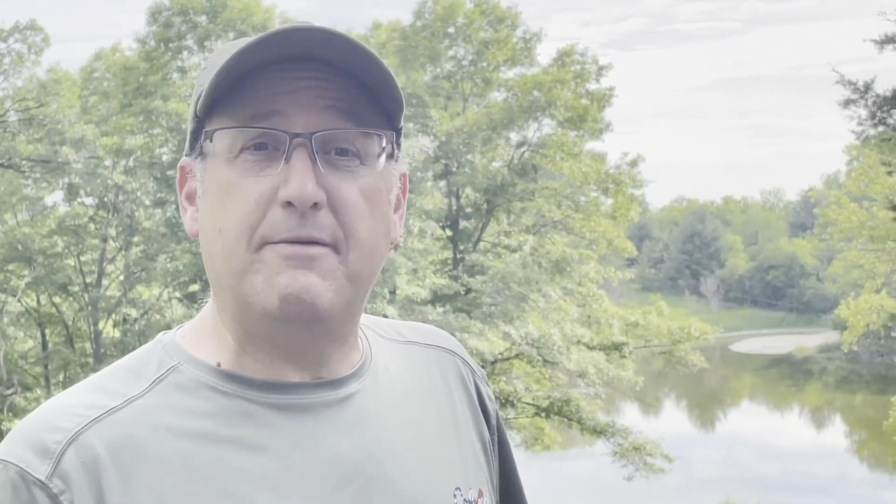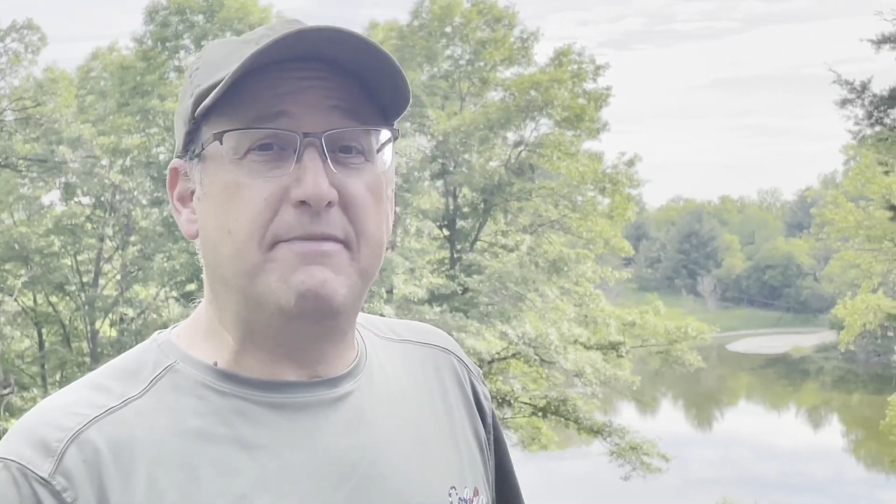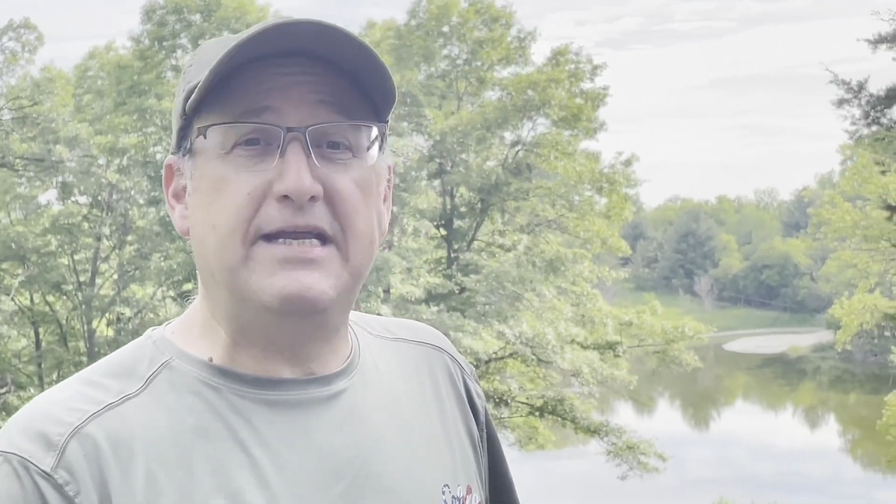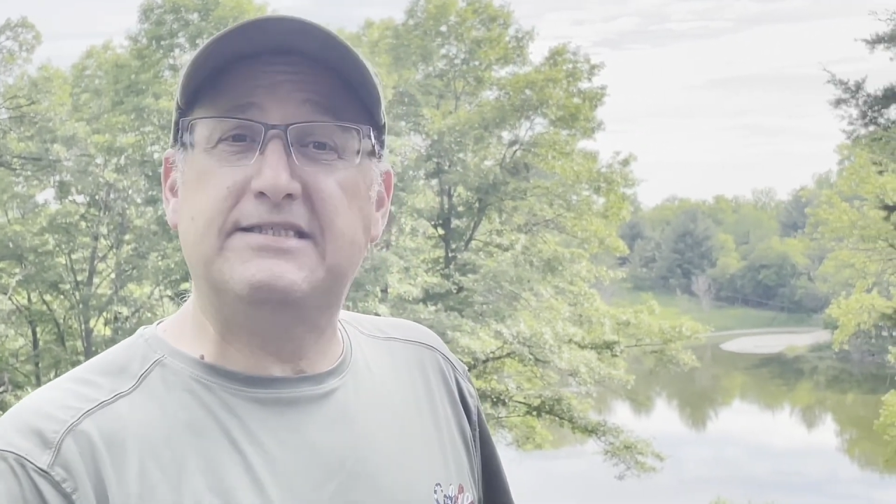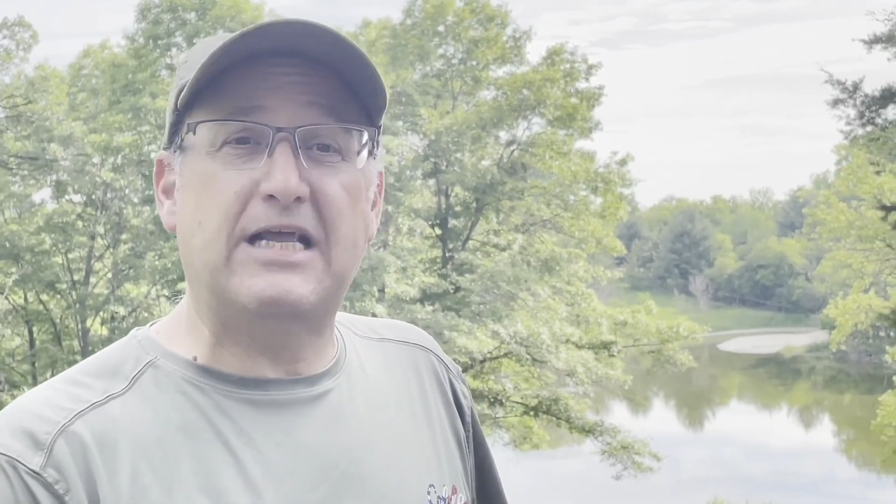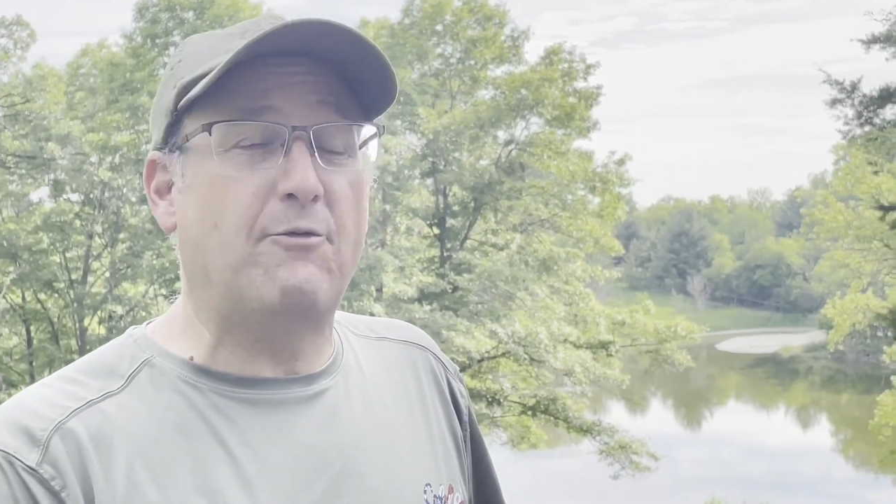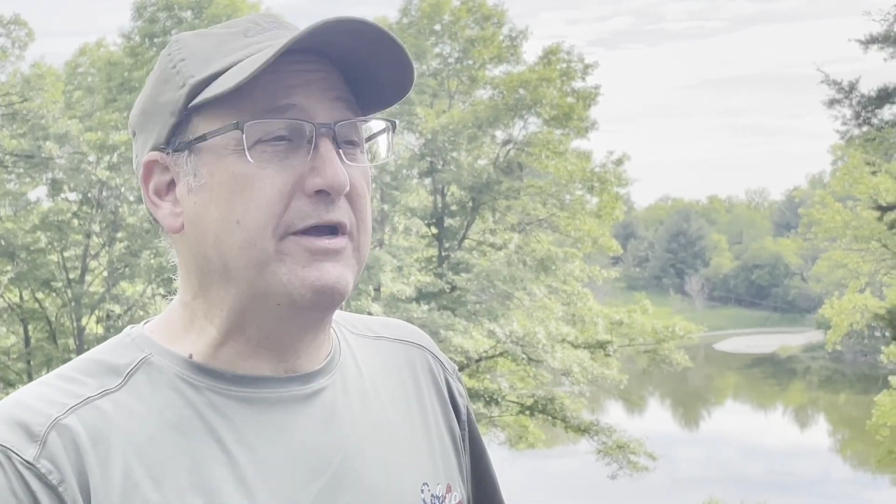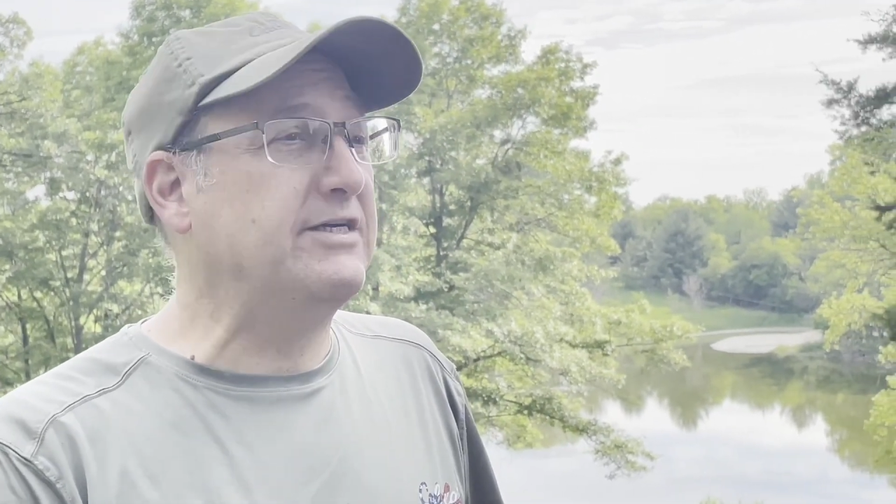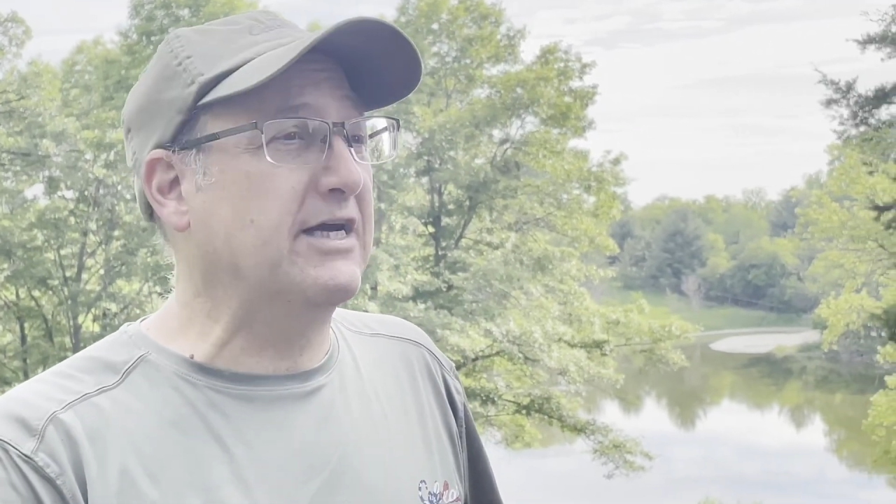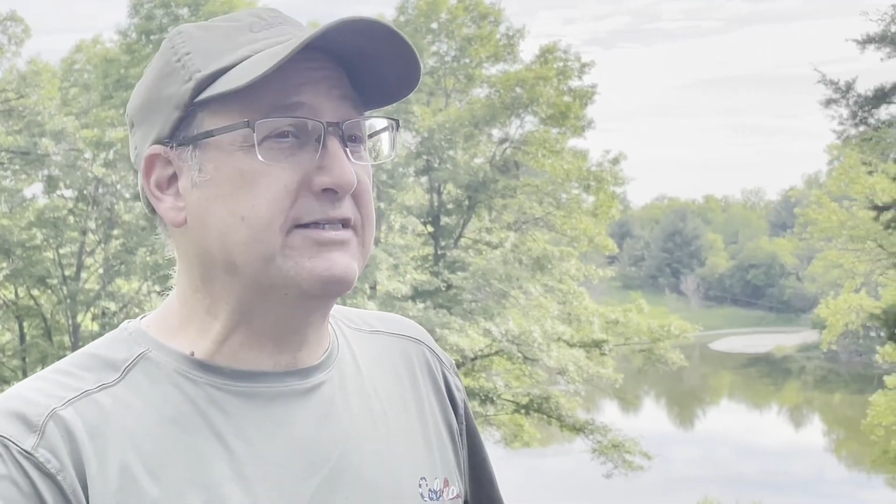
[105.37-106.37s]
It means that
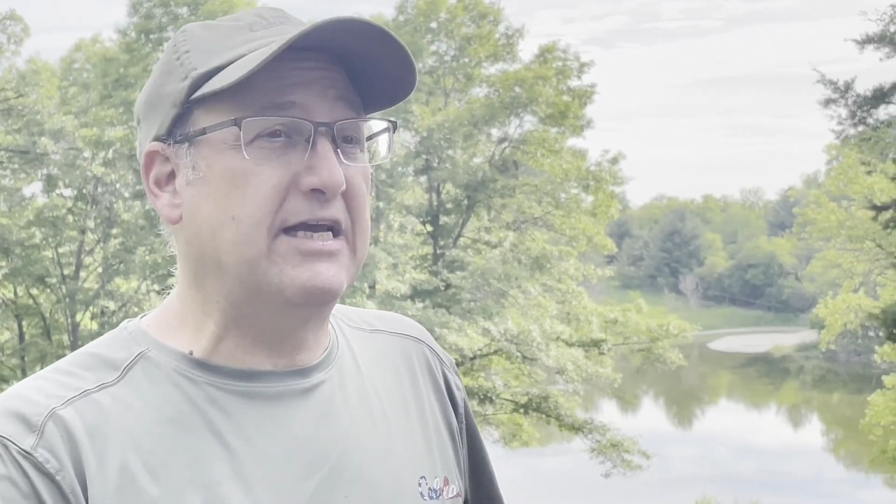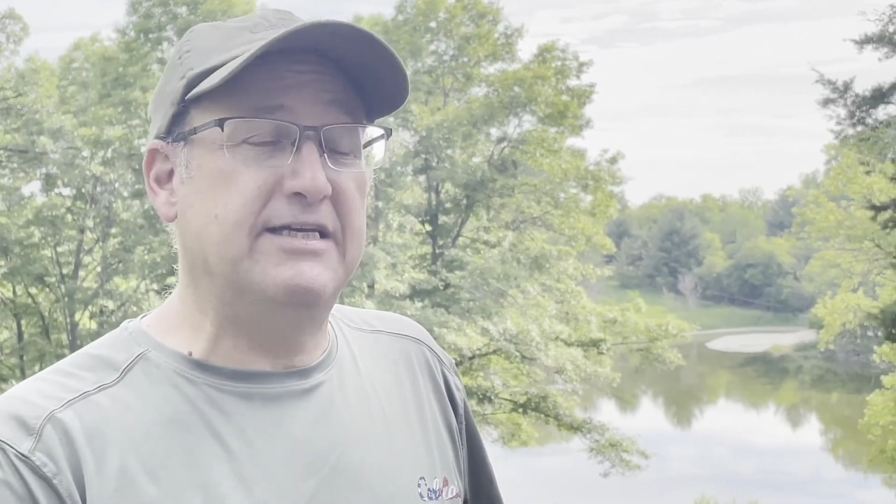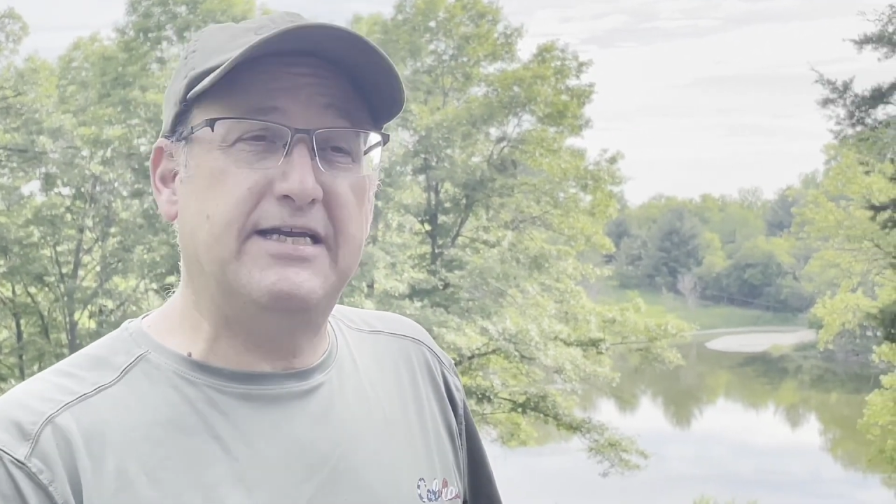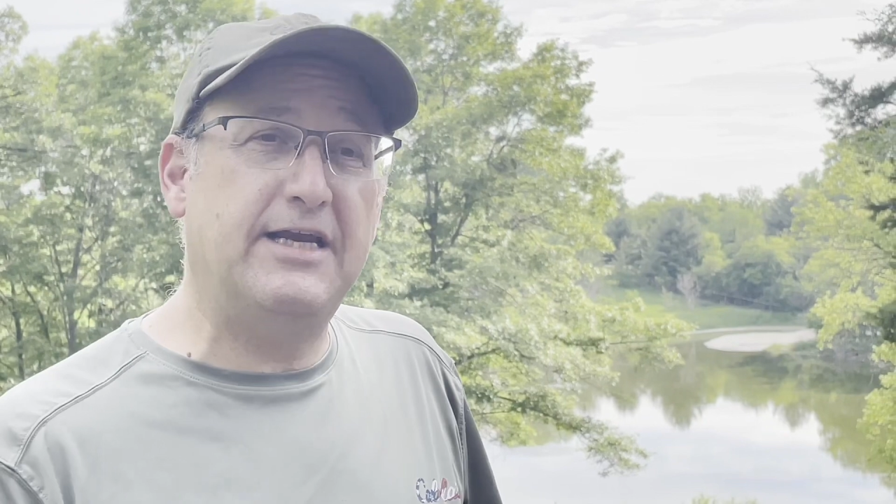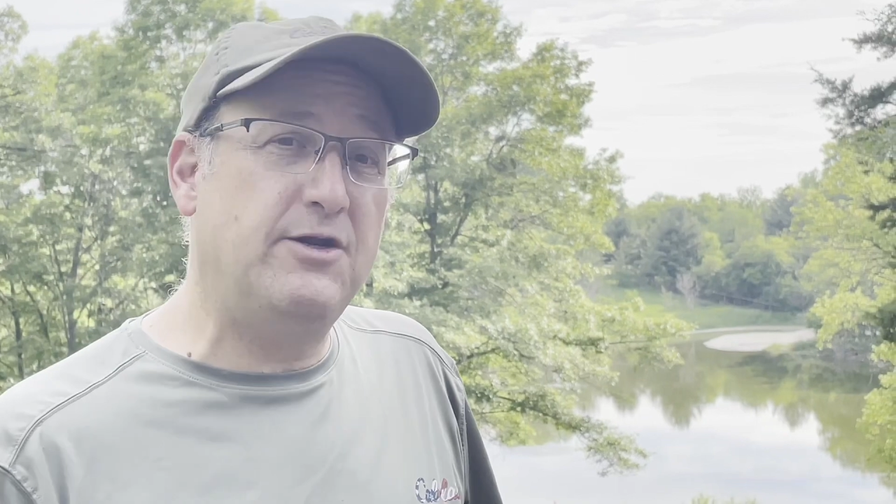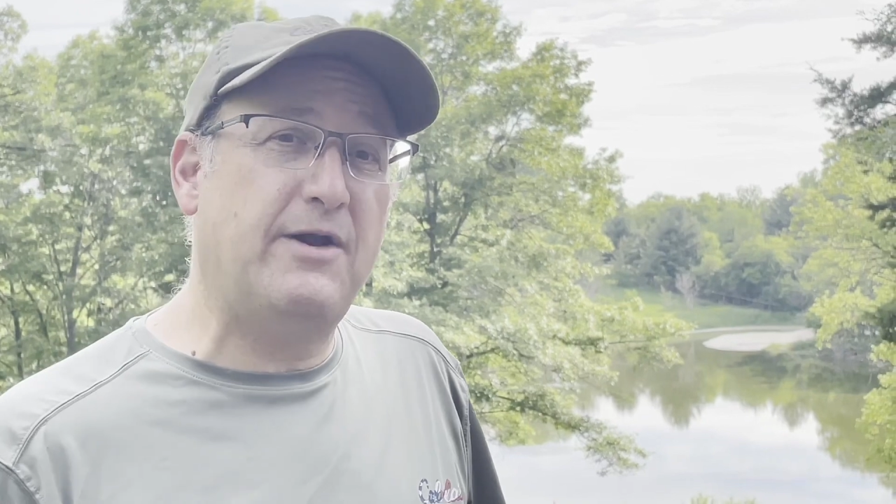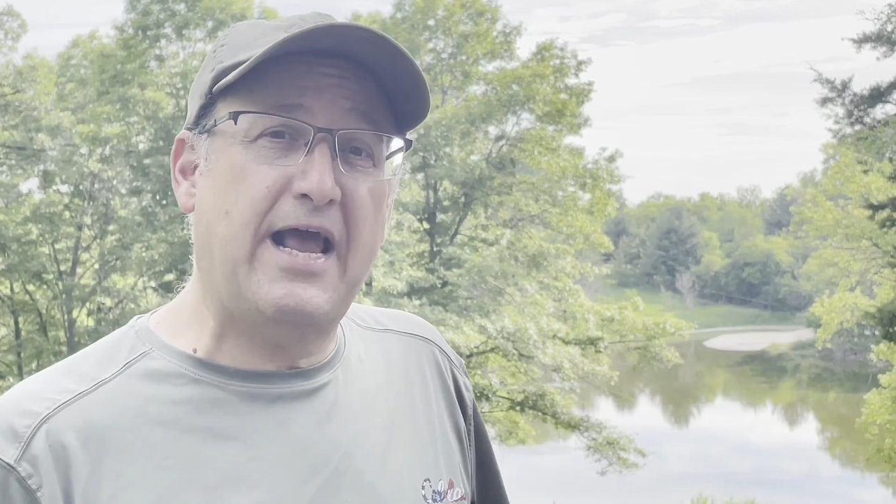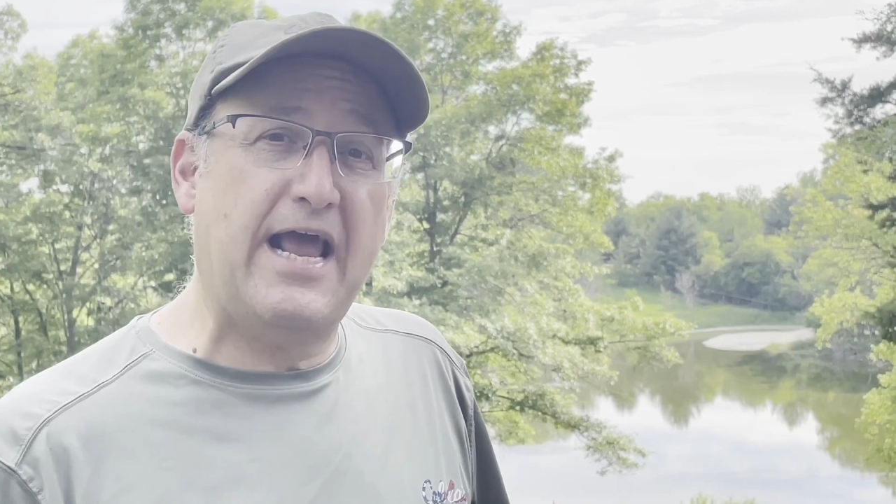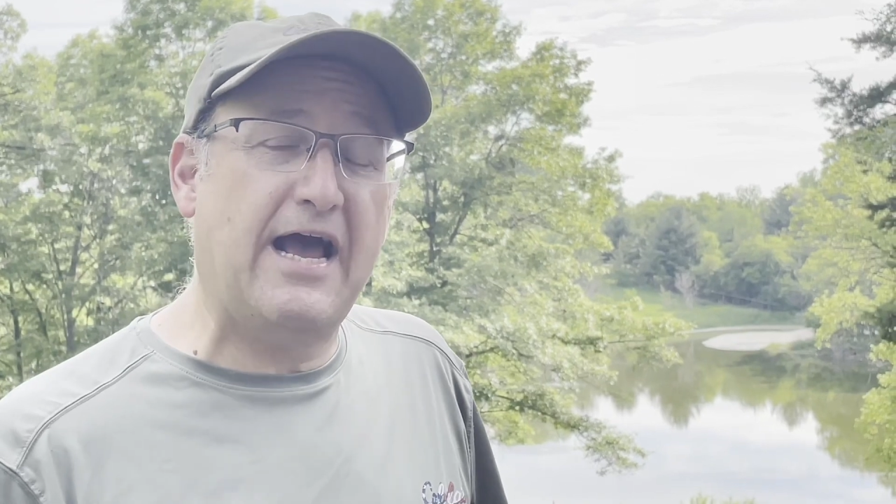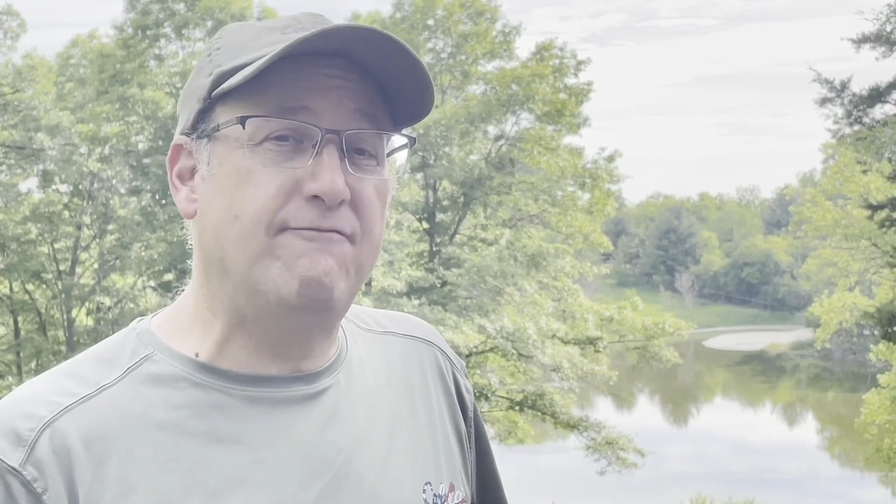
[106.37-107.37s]
we just continue to
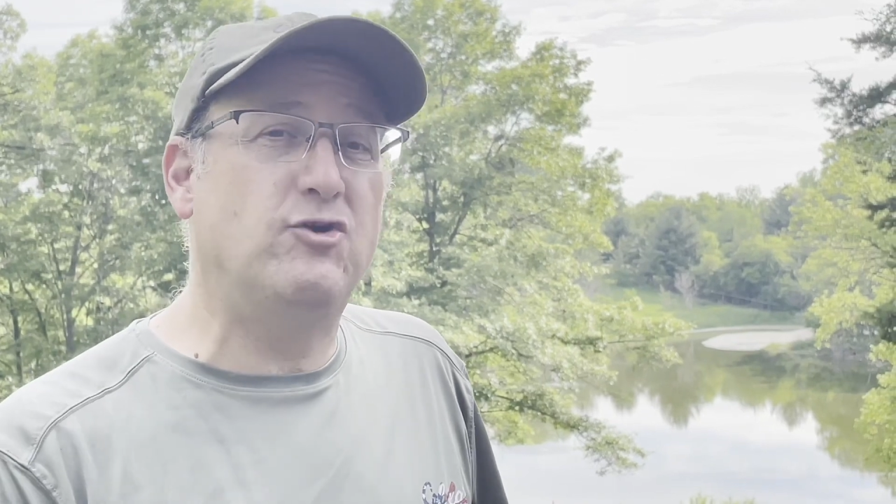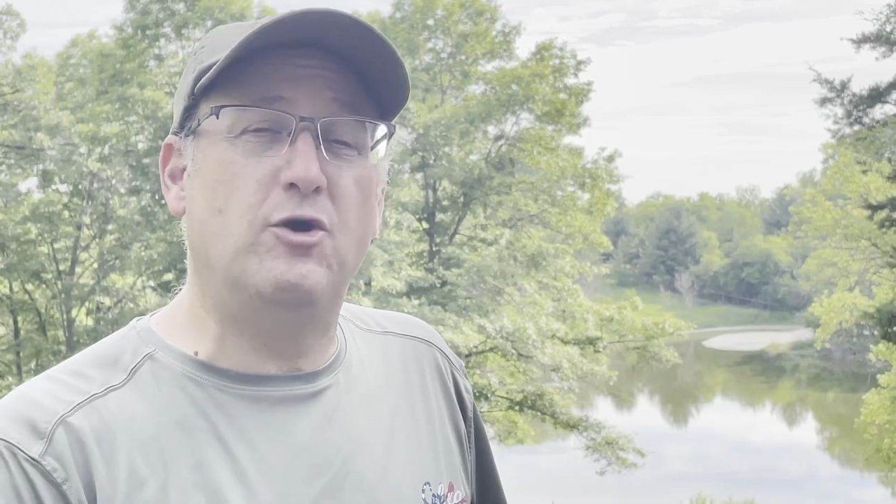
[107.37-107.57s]
have